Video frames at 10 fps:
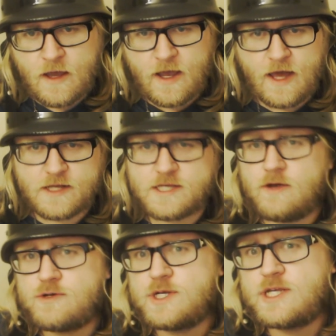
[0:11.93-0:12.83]
I had a
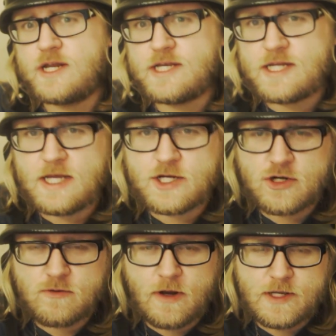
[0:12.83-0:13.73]
social studies
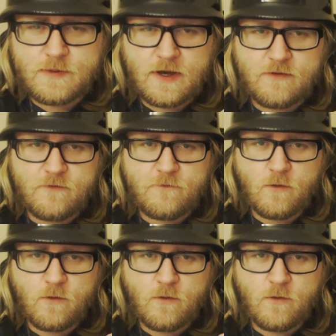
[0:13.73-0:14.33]
teacher when I was about